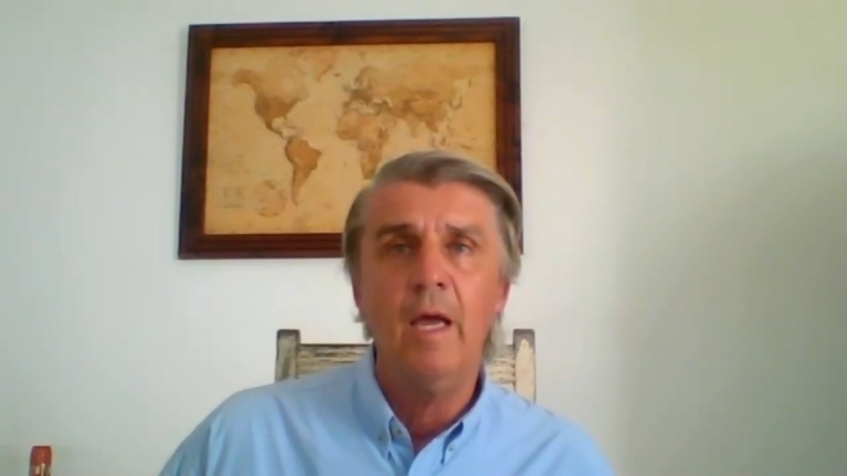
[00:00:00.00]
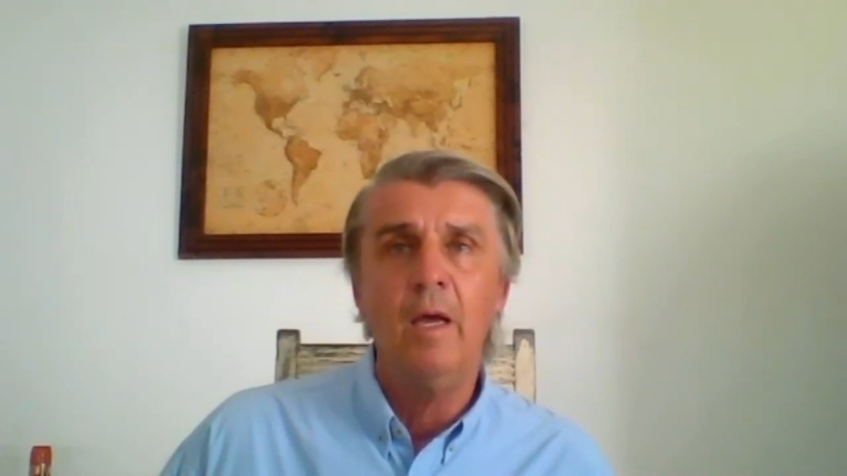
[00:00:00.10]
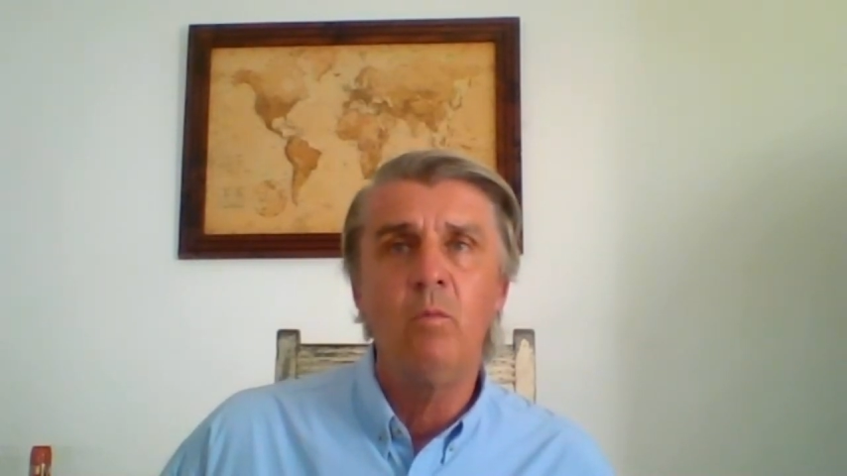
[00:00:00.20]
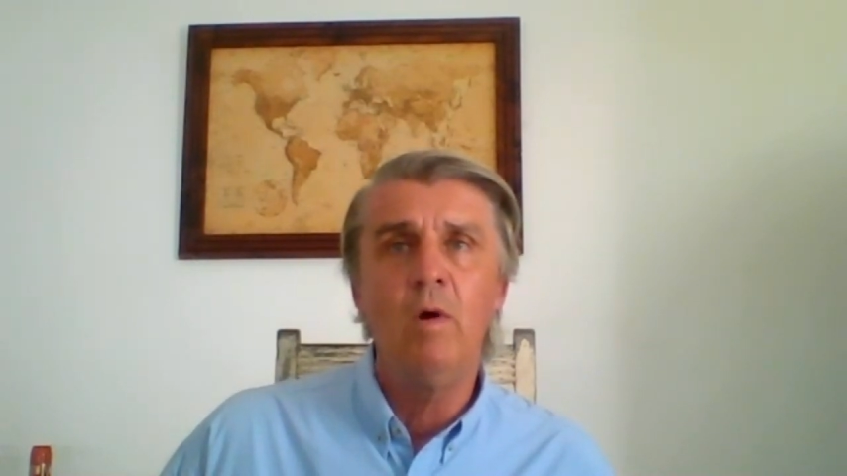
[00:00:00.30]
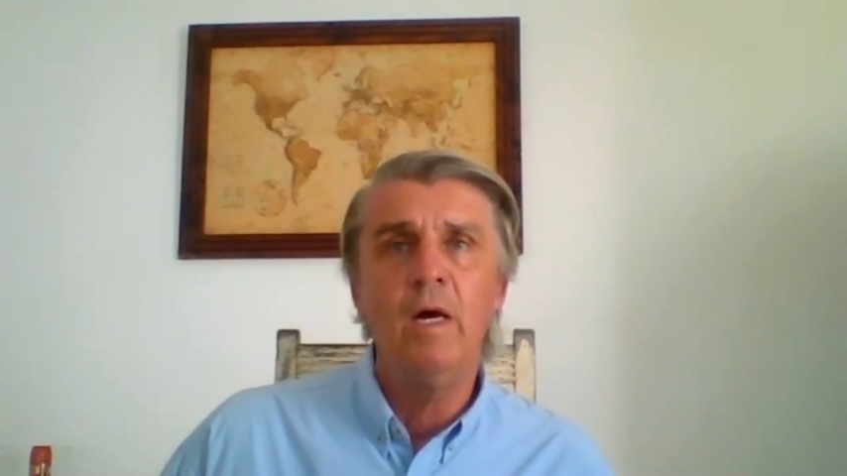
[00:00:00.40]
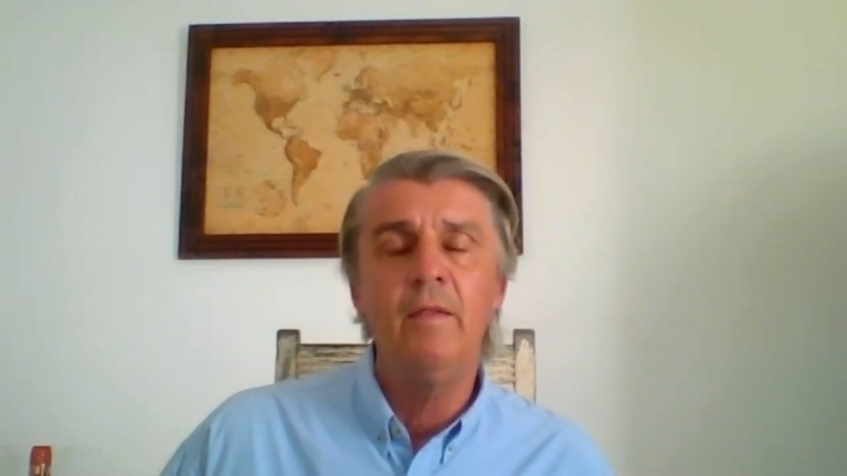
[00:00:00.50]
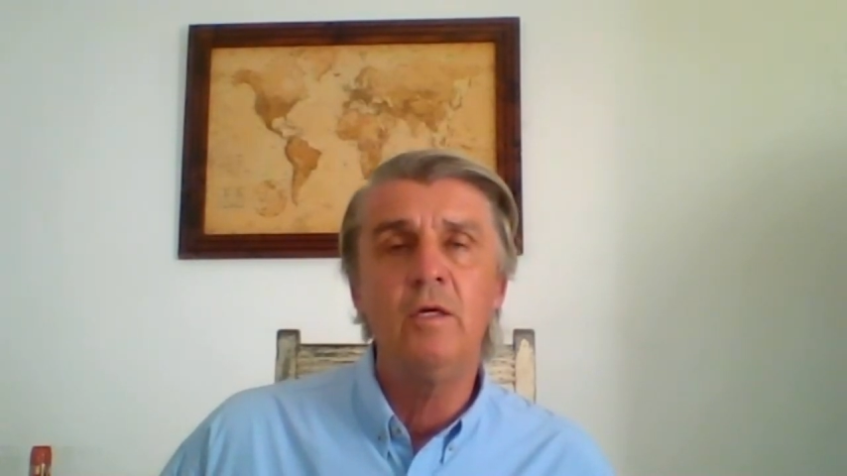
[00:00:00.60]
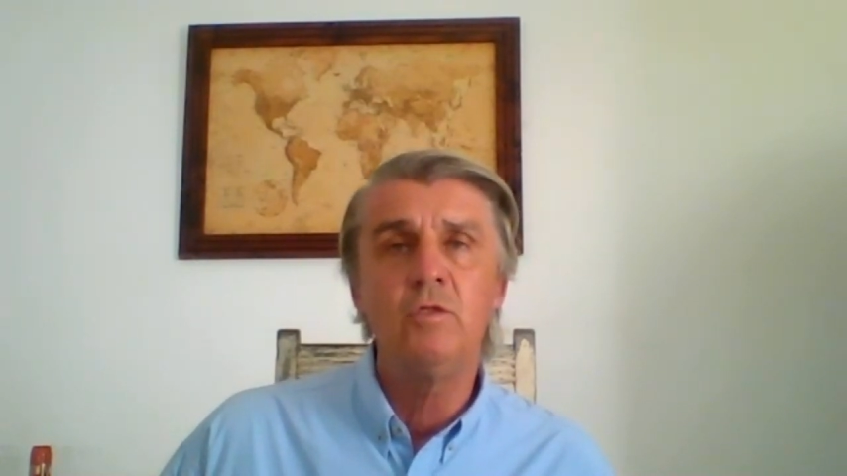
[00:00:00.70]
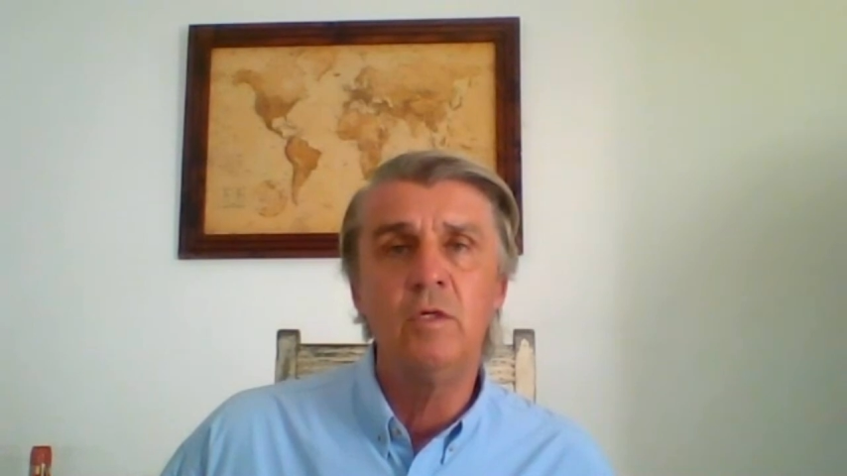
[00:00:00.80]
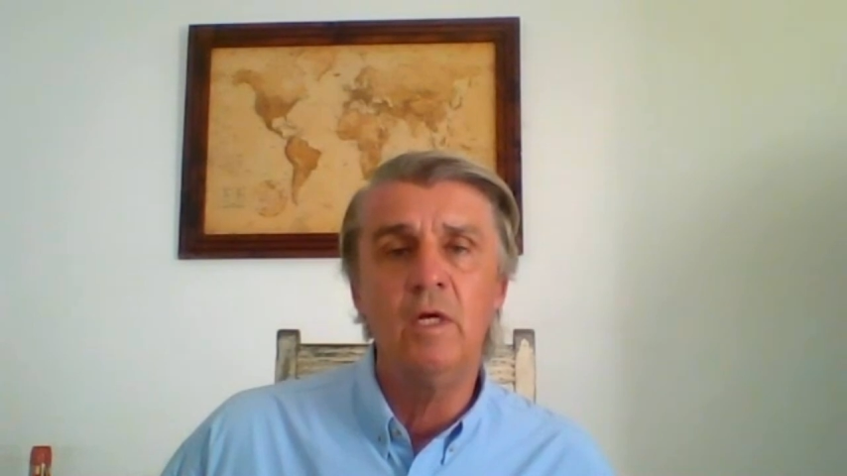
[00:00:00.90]
and why
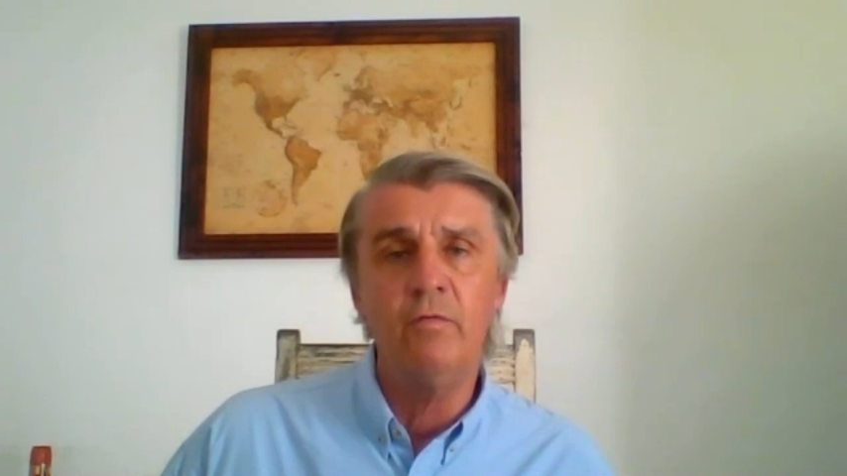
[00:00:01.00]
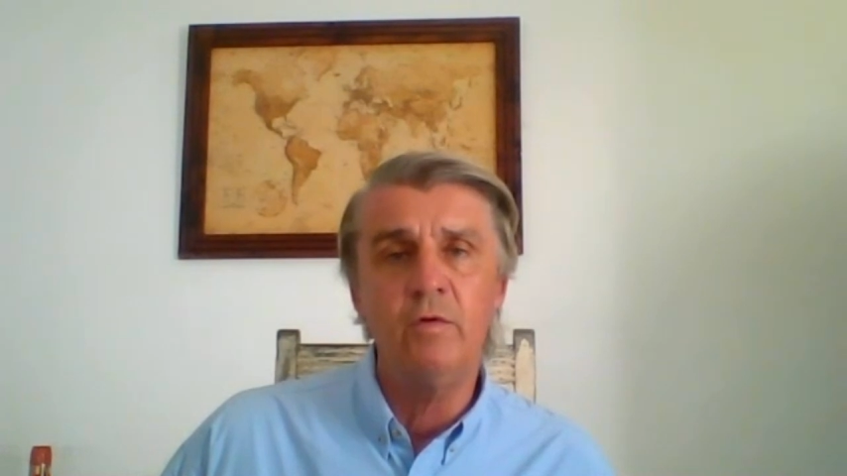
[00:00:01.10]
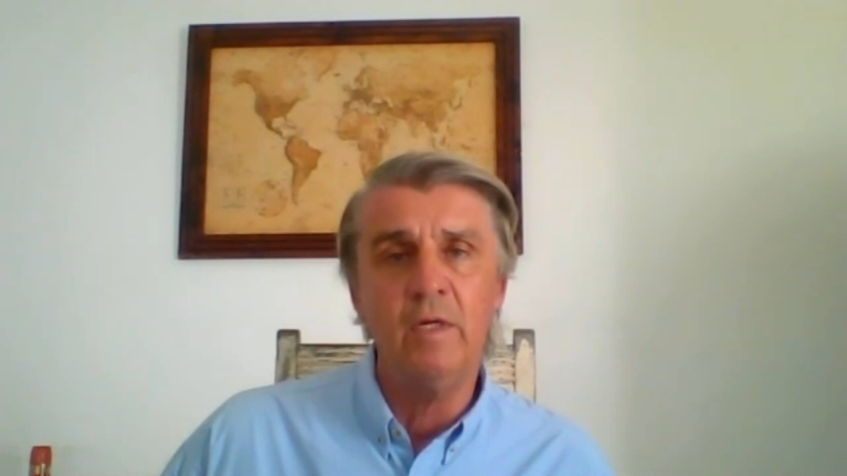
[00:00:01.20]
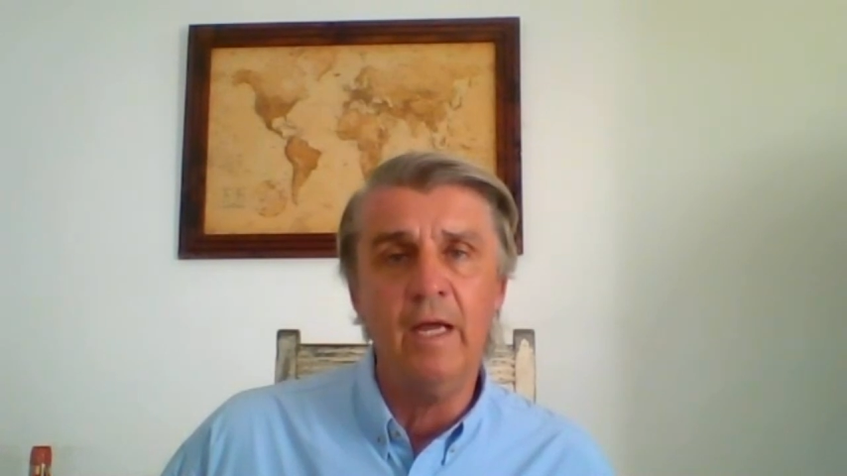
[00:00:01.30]
they should have to